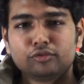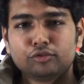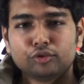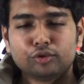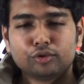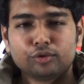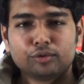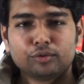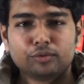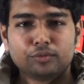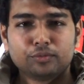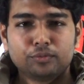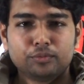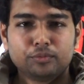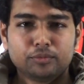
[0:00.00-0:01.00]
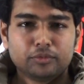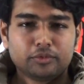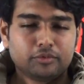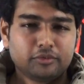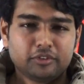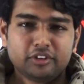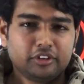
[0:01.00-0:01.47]
So
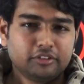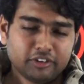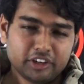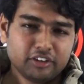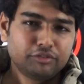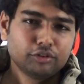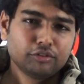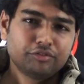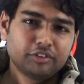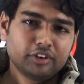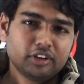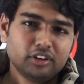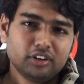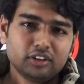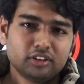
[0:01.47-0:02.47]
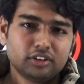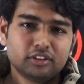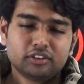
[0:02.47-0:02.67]
even if you fail,